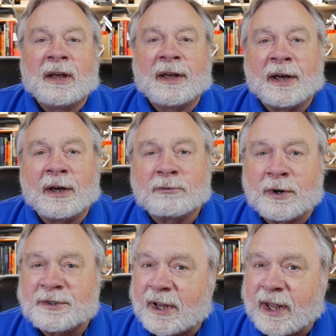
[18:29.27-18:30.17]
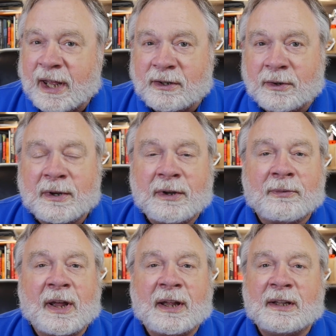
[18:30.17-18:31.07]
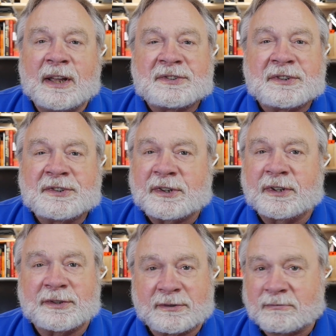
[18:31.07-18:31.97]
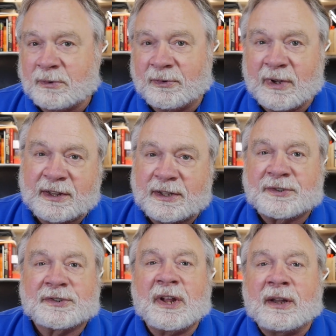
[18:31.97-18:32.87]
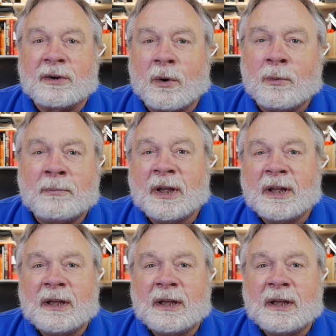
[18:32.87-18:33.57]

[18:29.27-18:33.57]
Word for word: Uh, of course, I can't do any flying lessons because we've got this stay at home